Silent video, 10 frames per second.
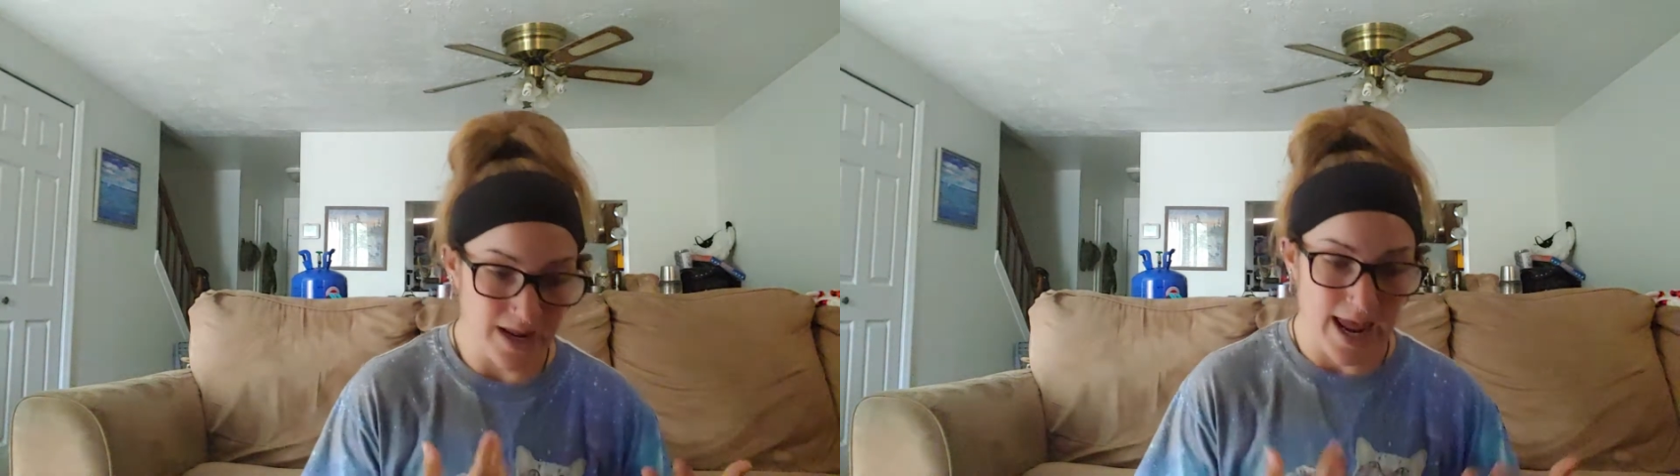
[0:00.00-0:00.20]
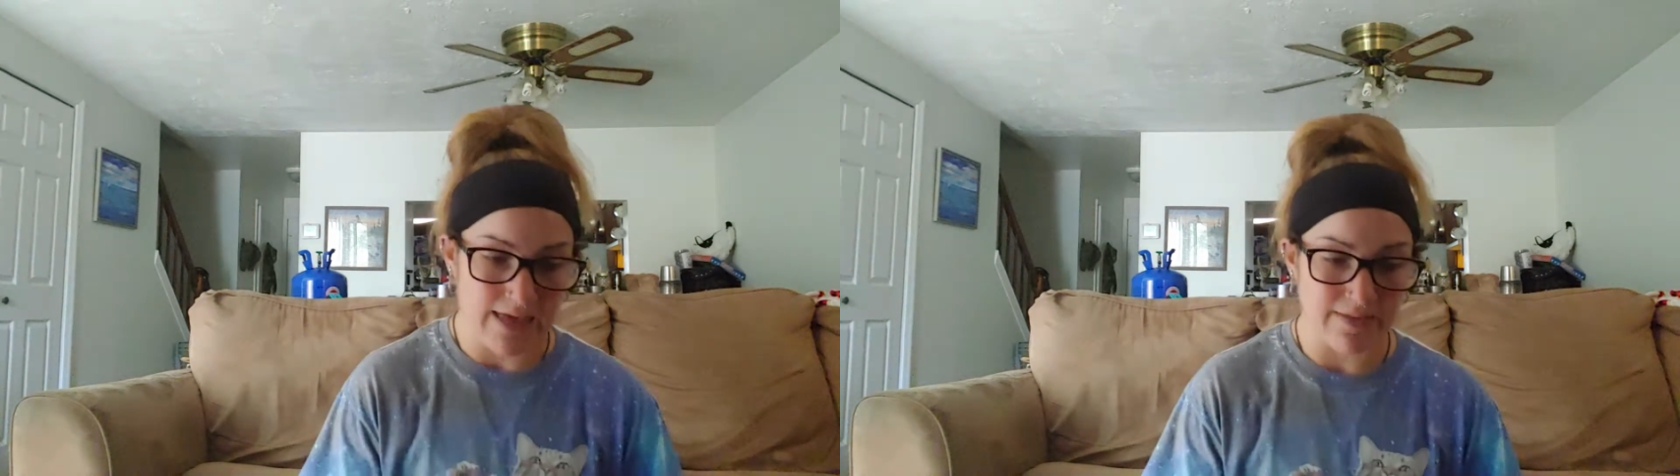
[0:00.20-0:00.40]

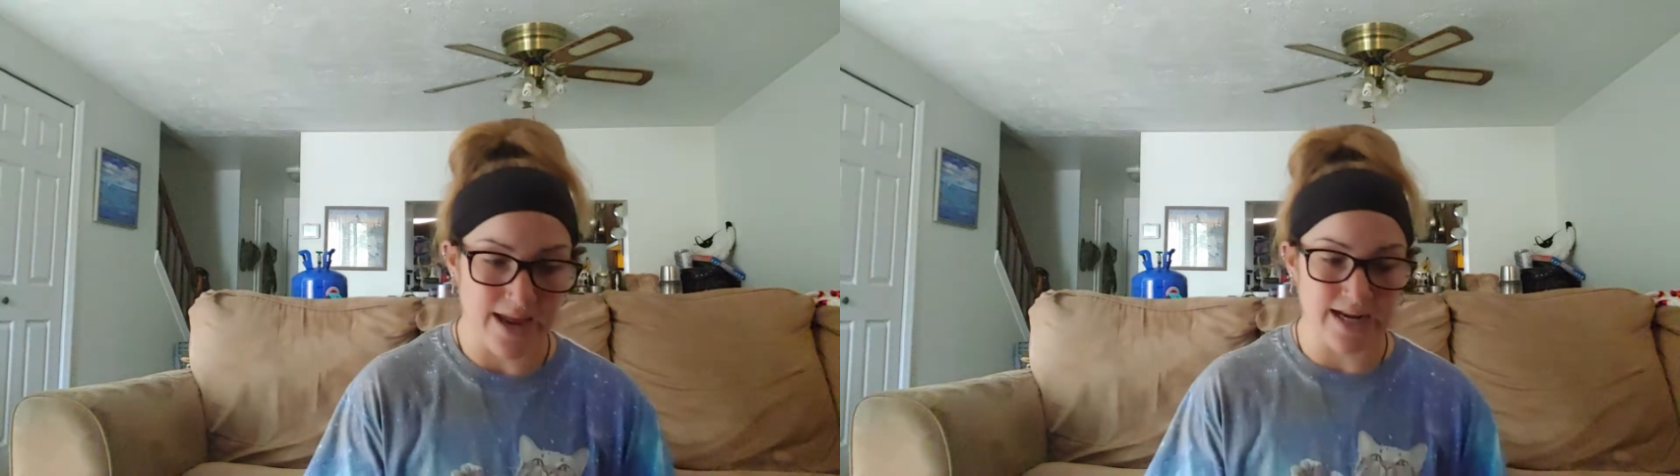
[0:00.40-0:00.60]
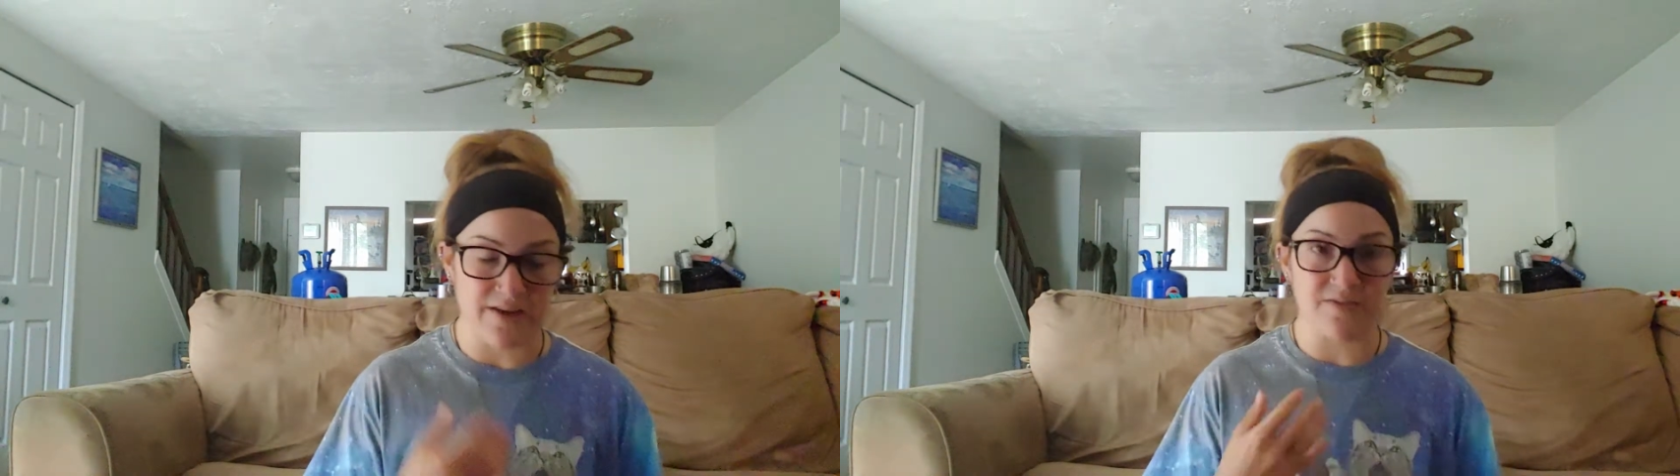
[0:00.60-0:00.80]
And
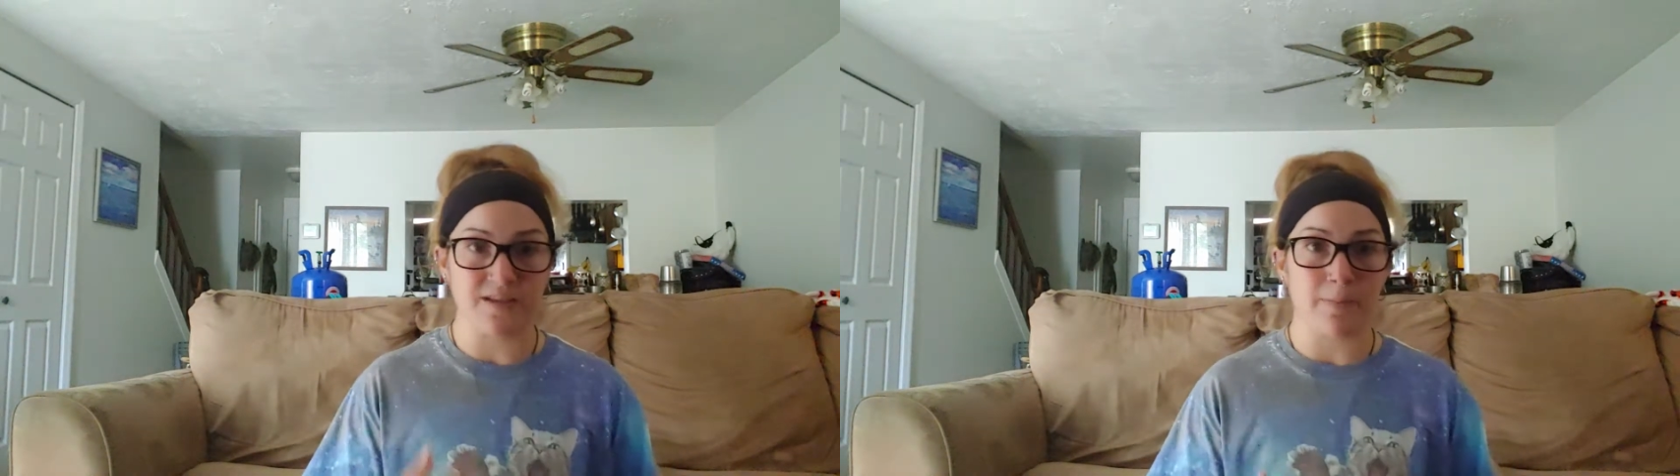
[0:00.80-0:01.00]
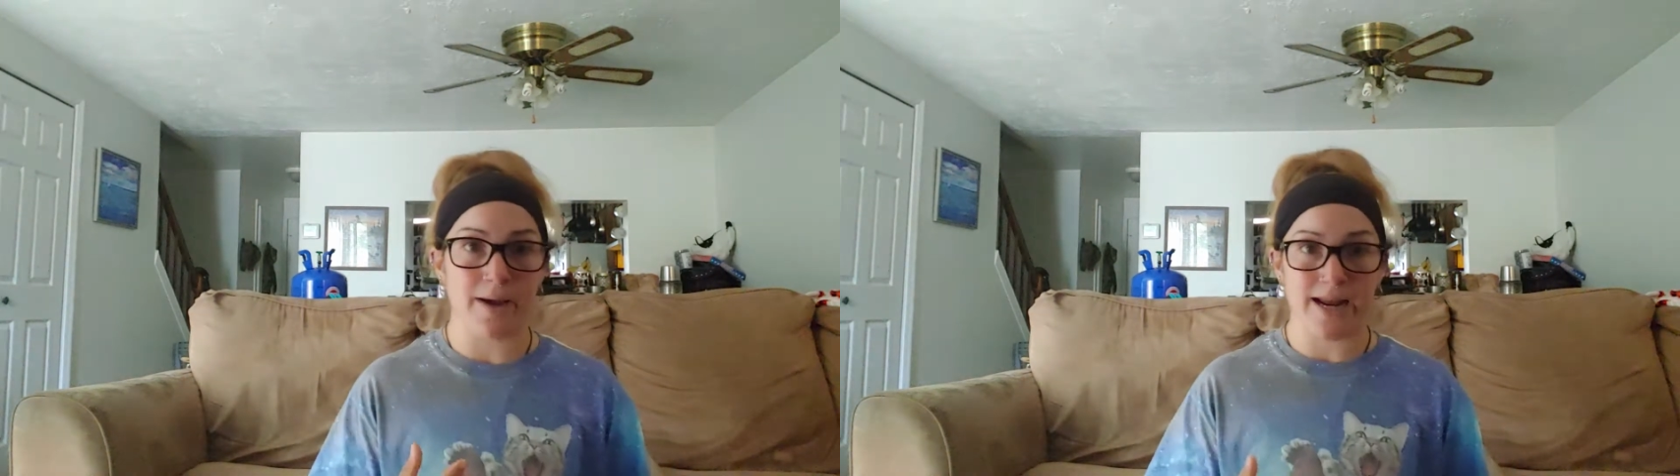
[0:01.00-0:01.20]
then if
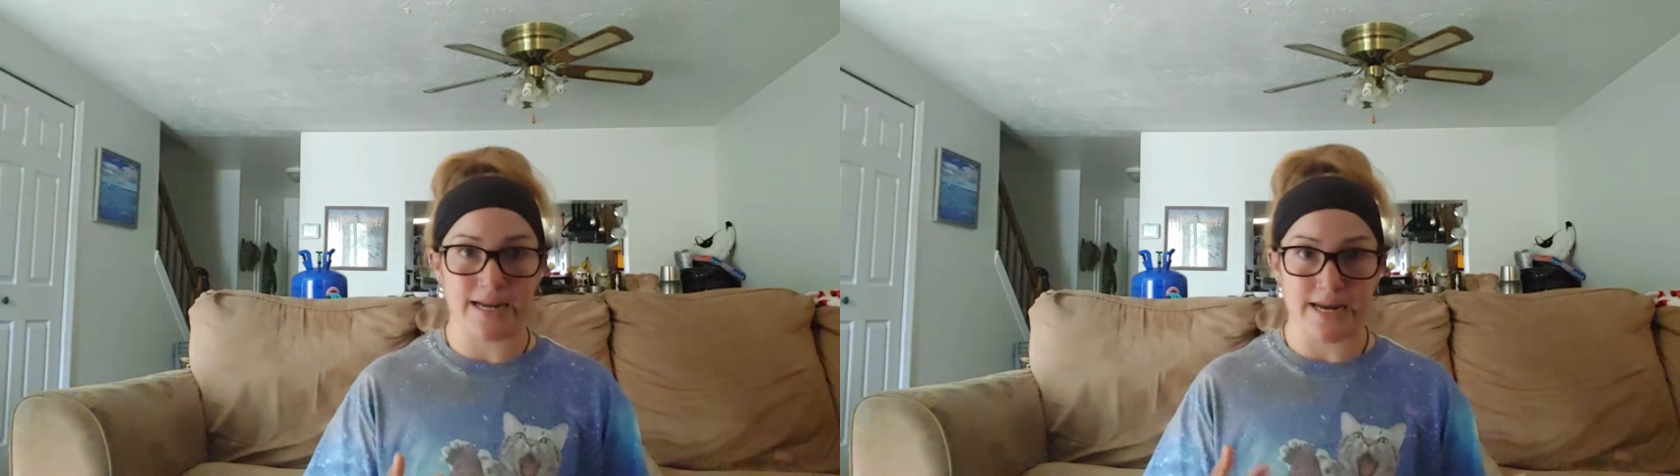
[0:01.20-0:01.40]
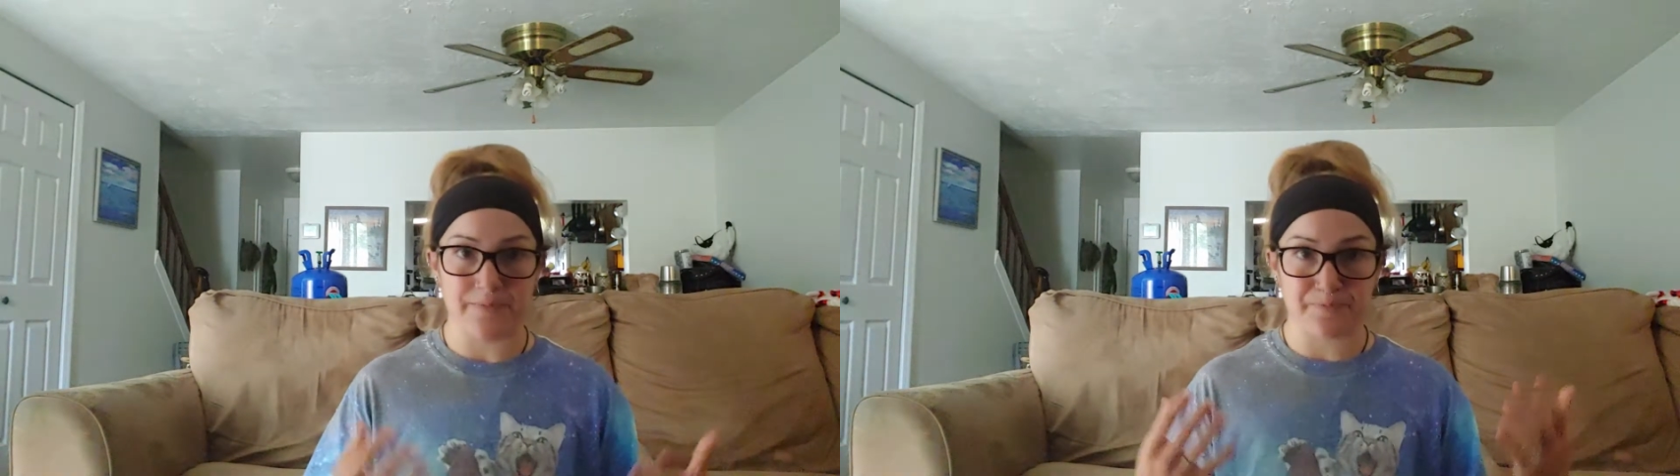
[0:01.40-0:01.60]

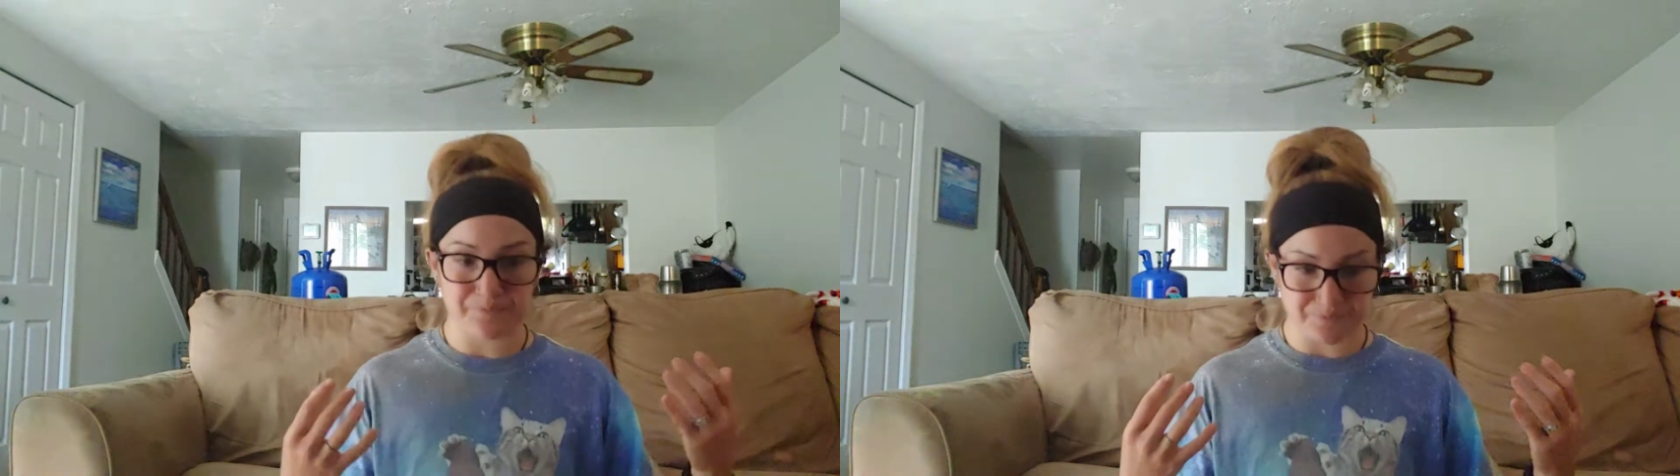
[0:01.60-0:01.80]
somebody